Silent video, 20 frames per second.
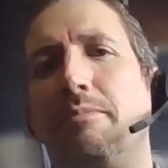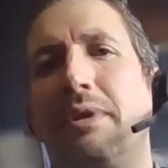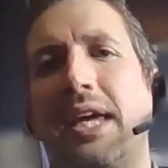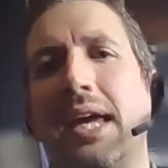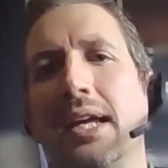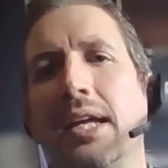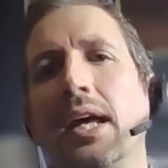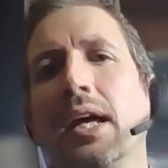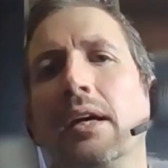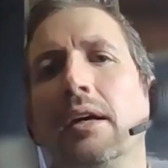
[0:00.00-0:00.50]

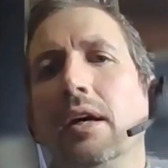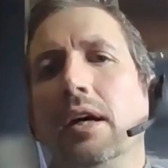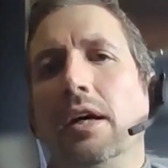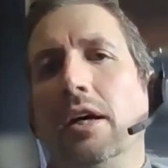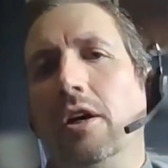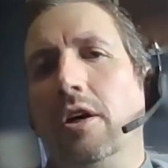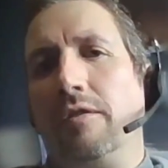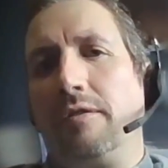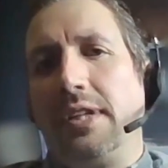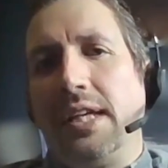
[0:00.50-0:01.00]
beginning
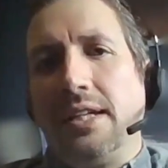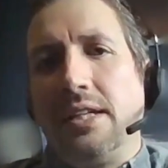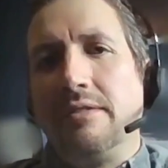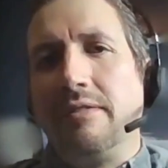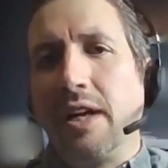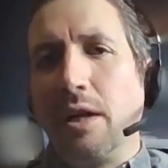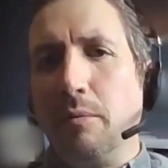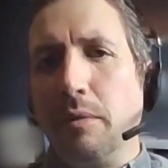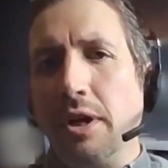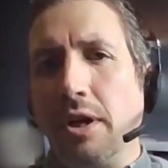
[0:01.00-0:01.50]
of the
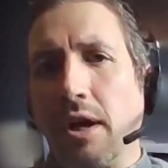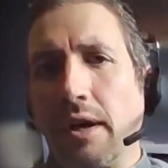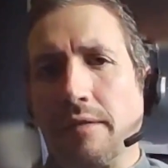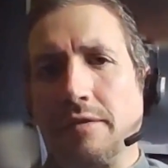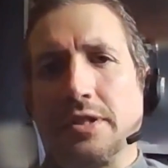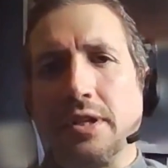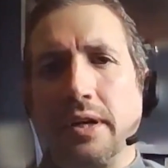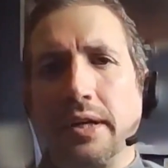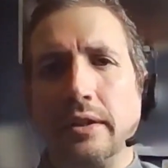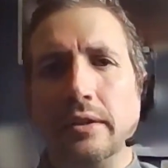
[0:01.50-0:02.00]
development
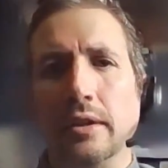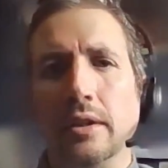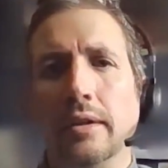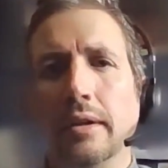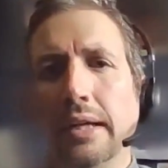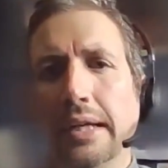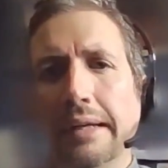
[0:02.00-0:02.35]
lifecycle.